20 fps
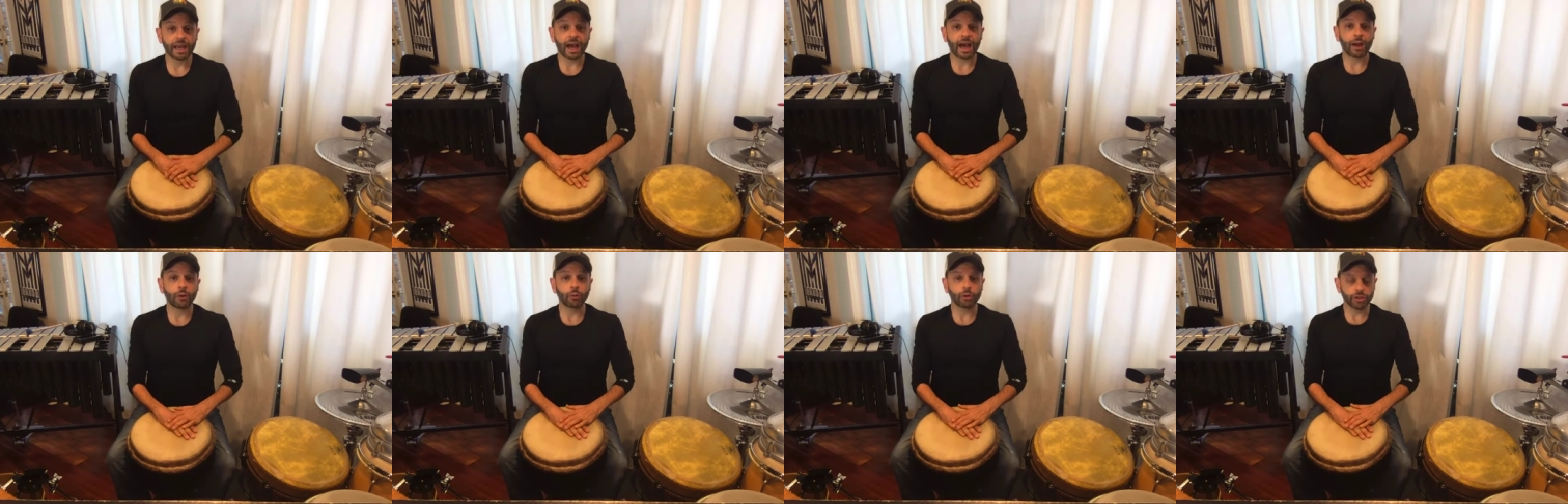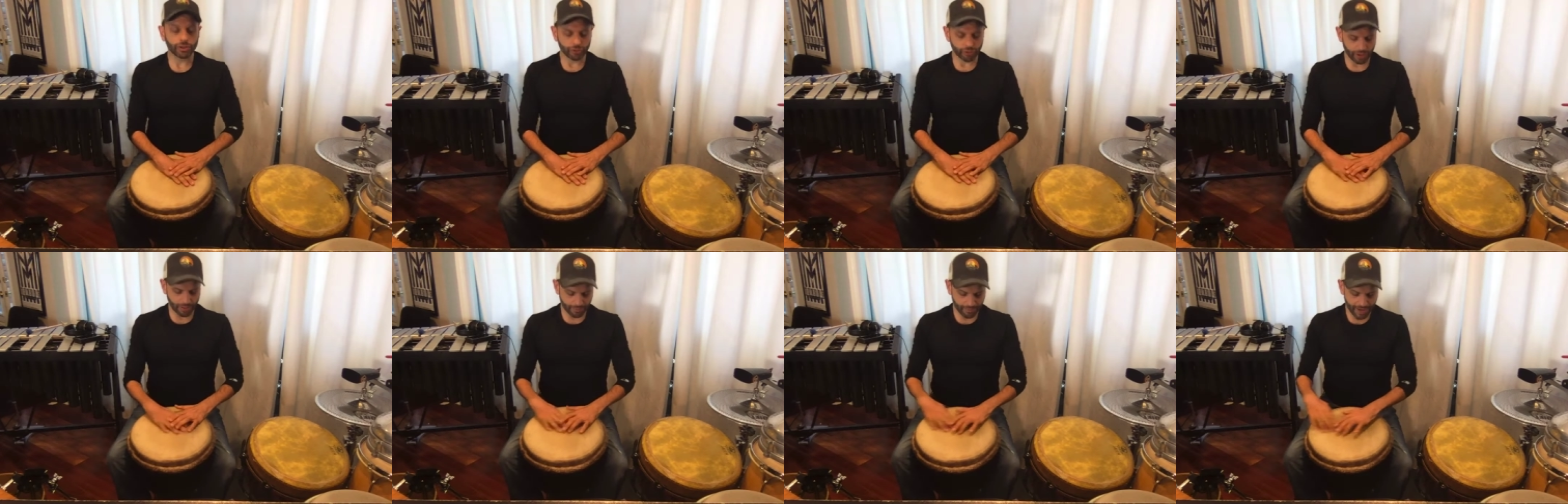I want you
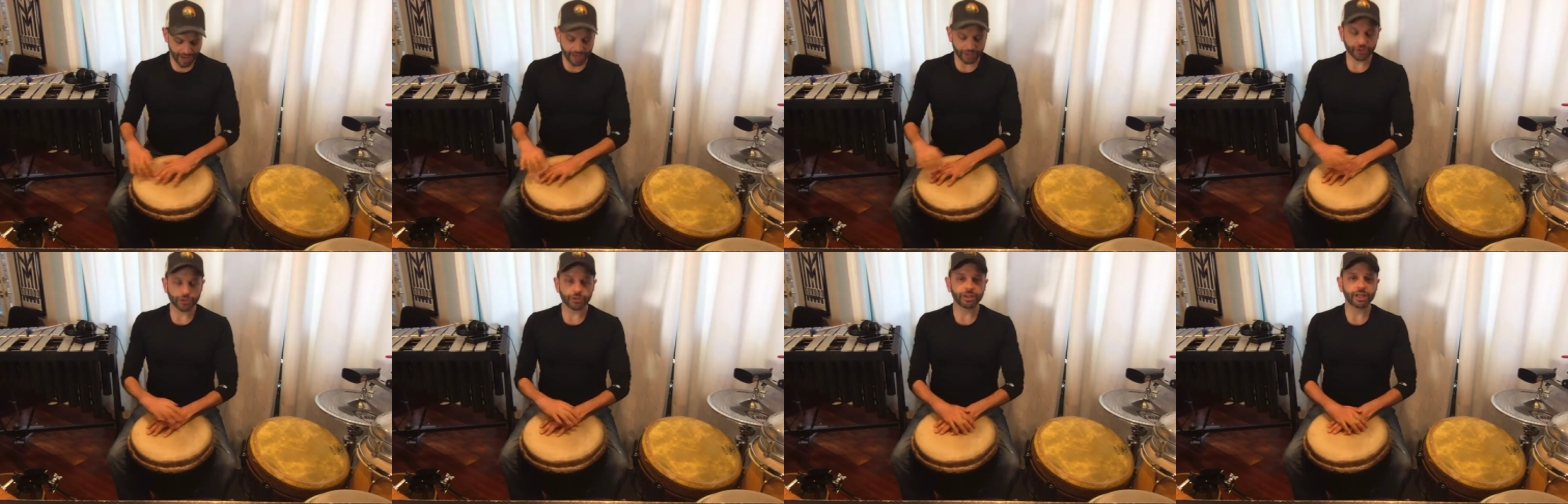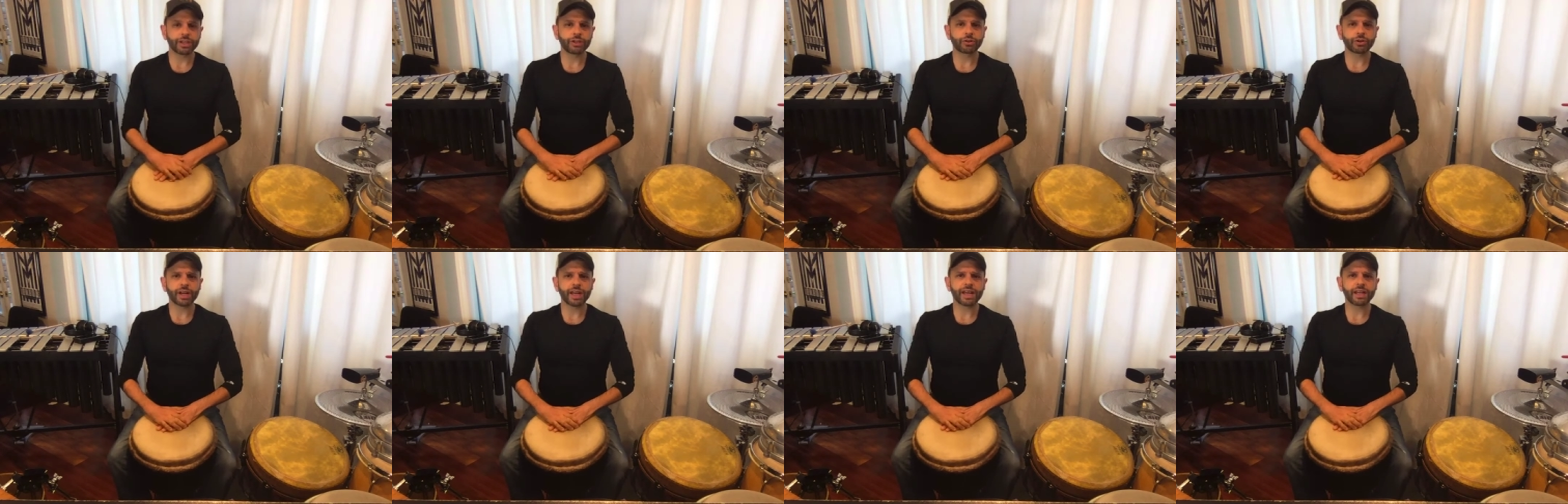to imagine that
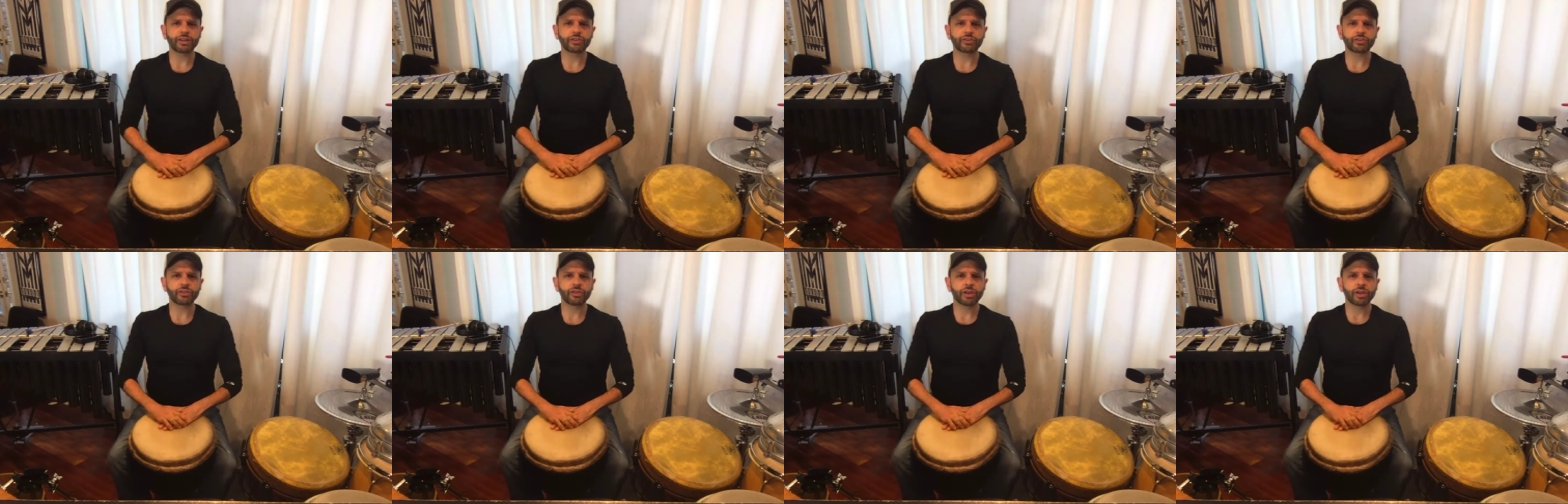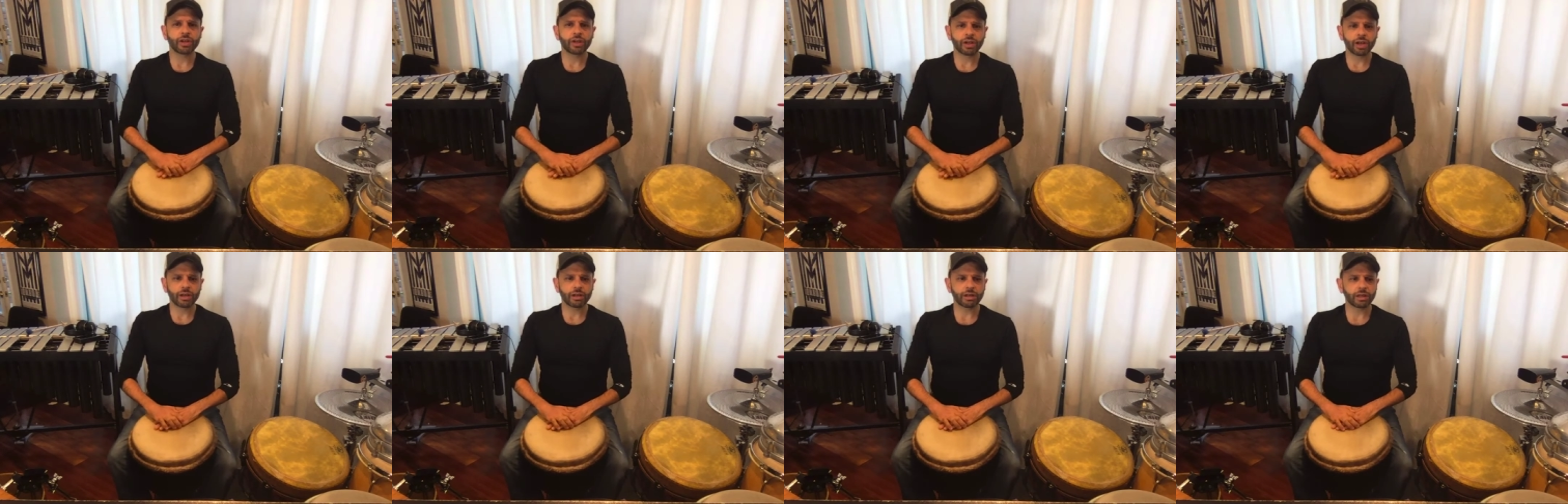your hand is
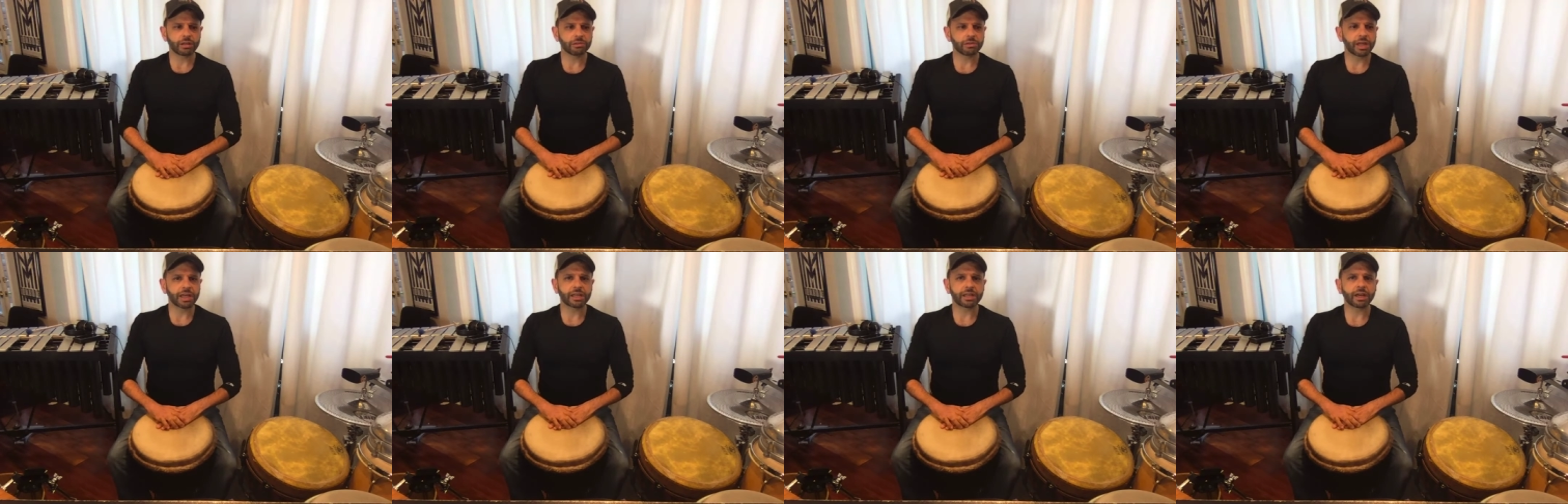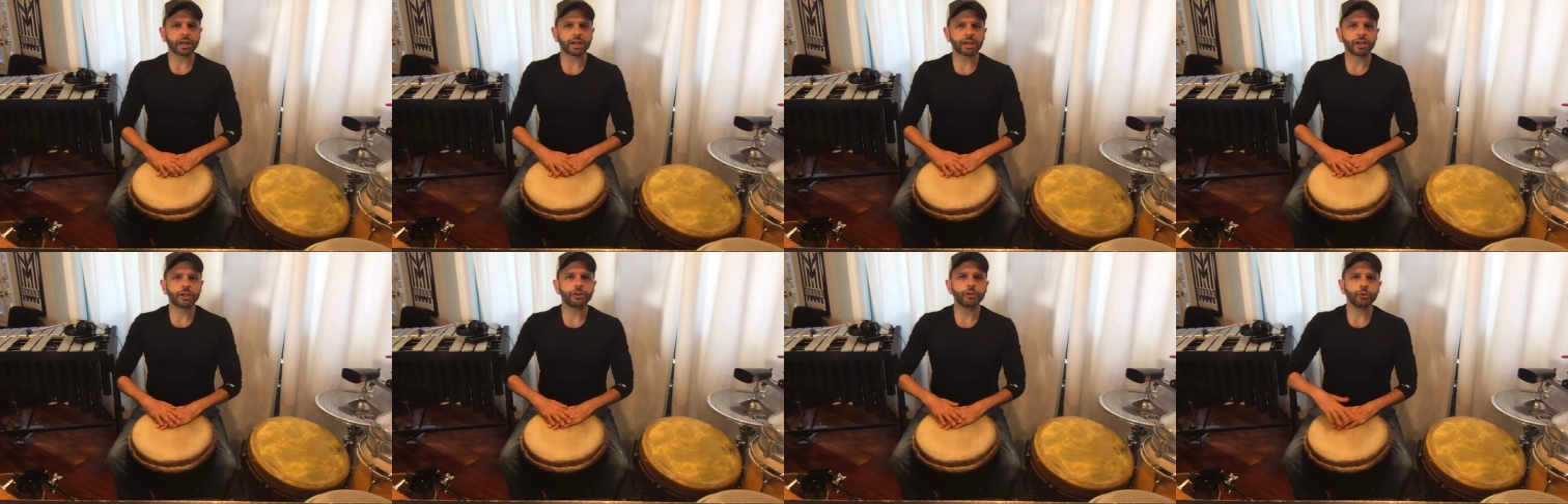uh, like a
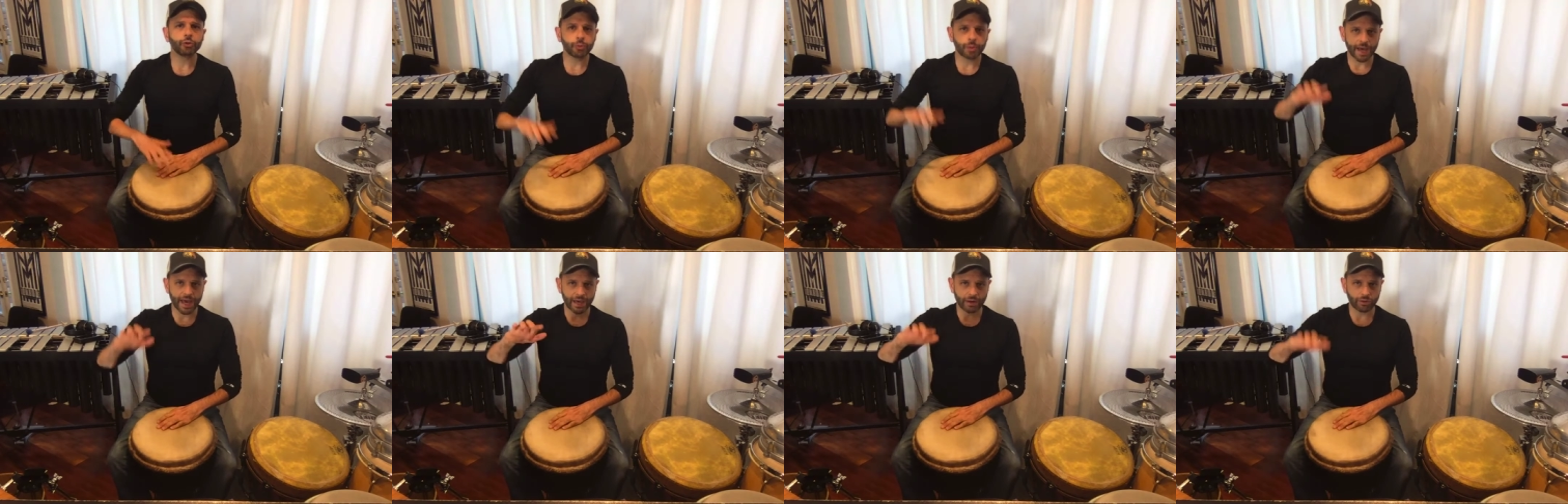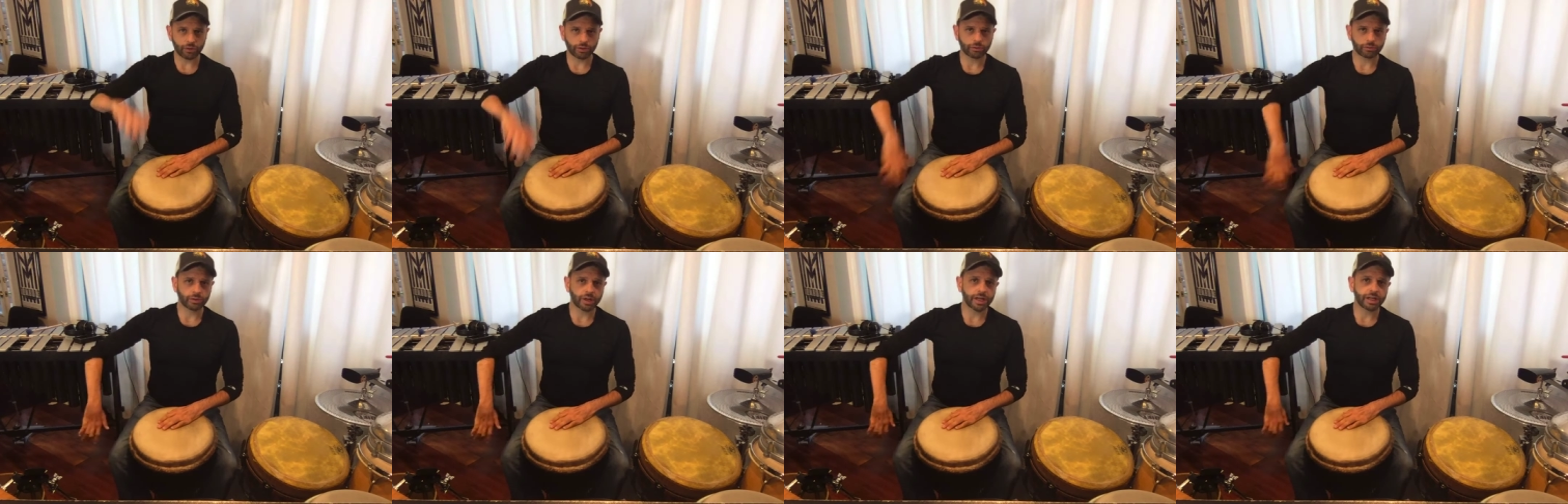canoe paddle,
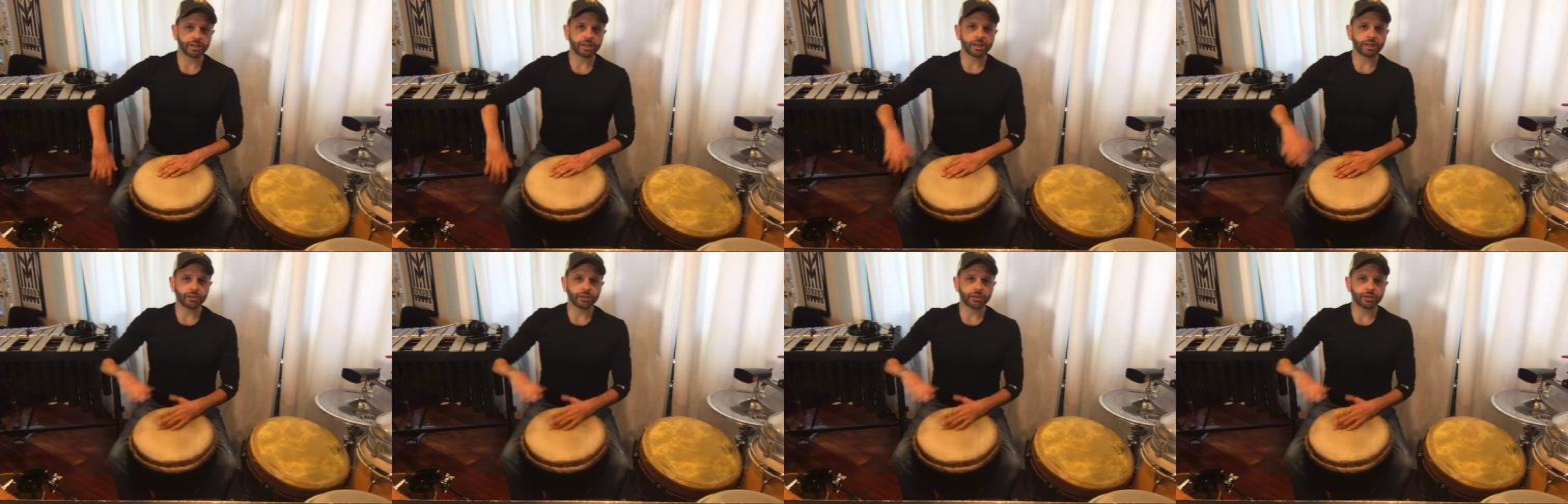right?